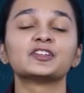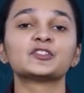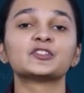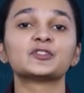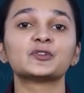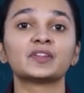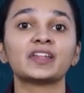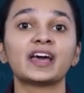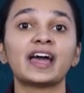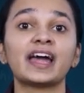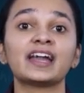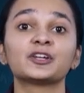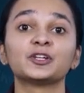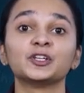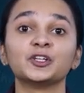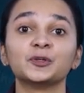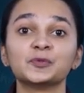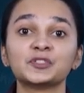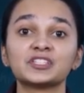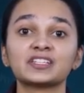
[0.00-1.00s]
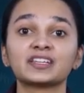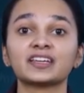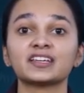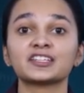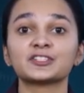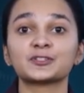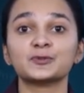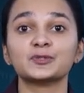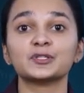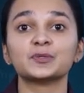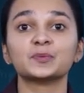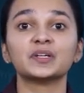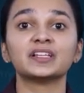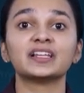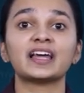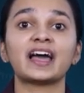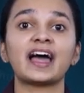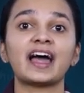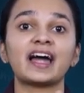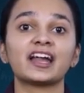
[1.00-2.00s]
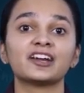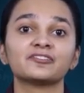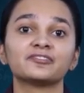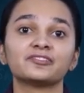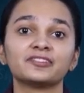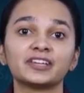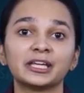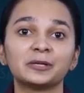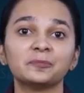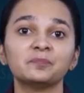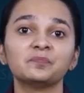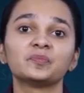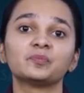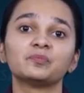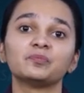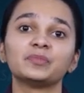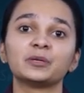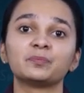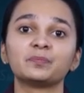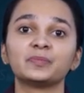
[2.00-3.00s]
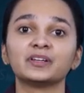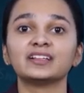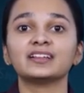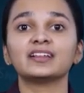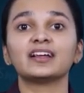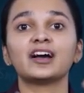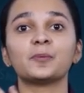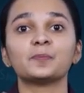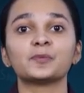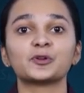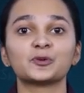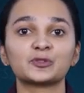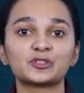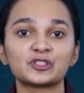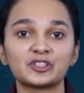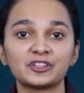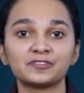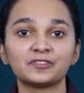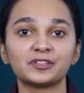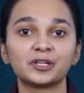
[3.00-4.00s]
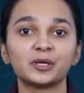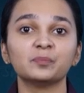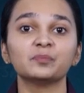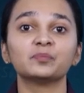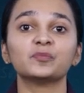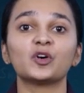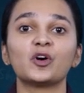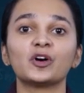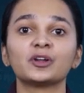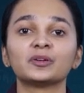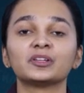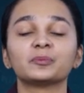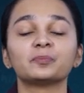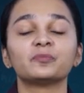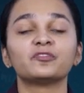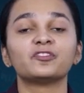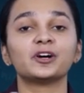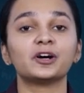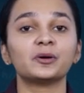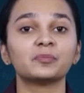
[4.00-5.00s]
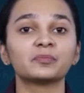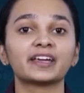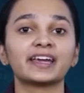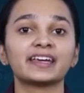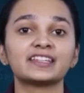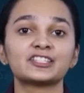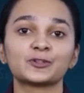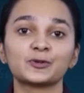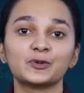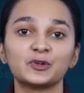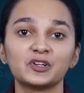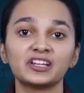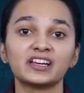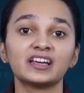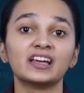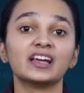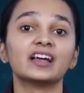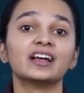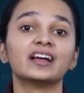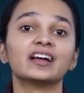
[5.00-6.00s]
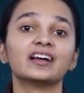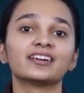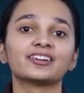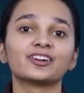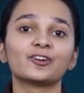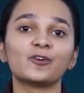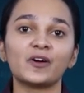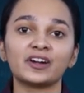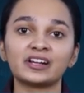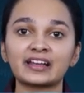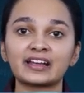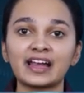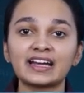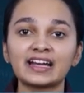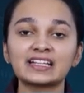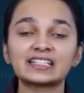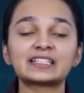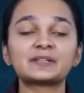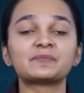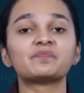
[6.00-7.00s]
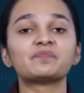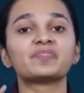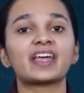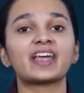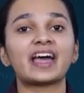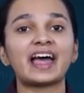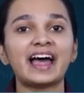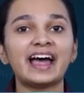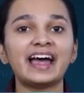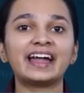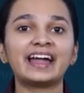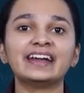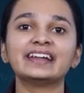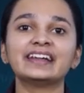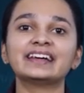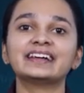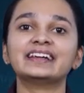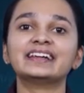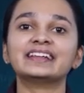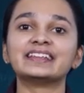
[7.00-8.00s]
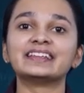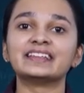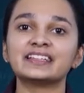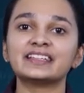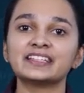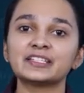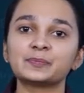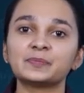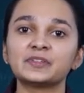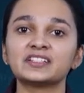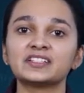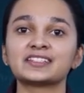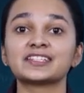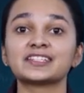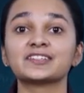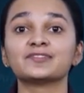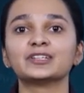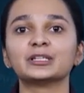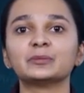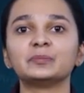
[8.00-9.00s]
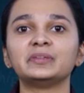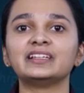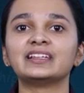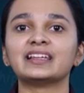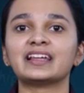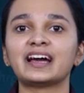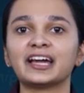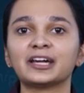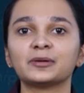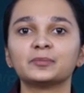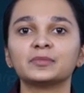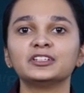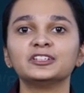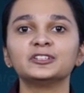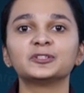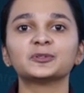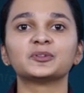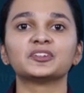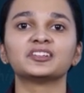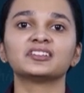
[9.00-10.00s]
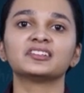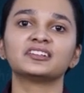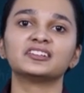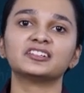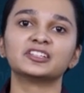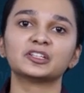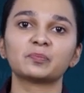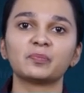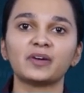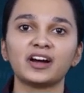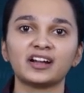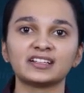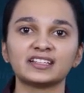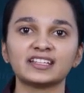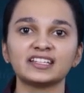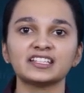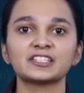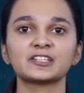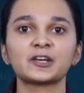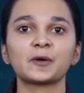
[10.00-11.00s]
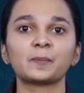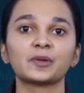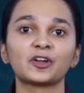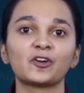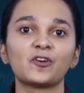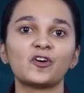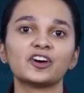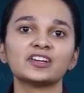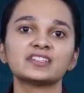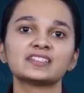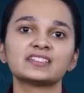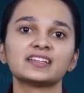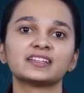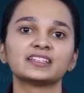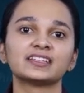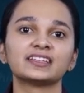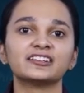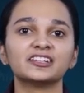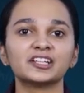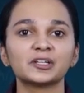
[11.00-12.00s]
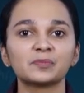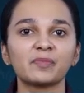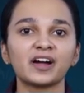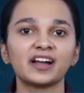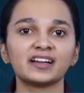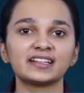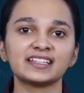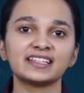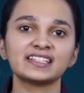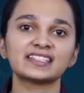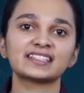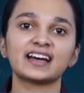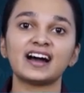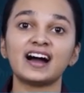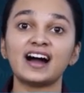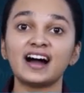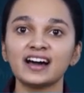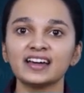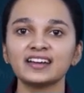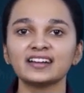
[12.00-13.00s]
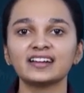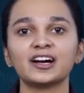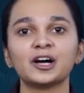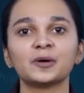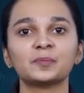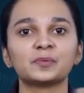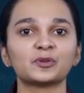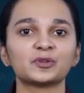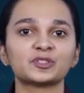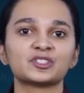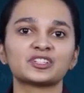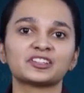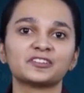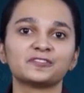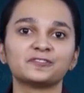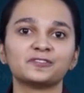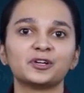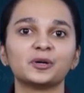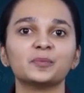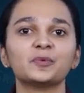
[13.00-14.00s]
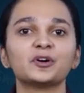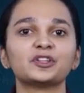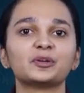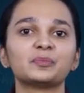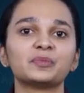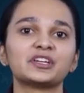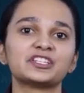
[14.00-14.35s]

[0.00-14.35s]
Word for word: so that using his goodwill and fame, people approach the firm or the firm gets good contracts and this person will be liable to the third parties because third parties are approaching the firm on the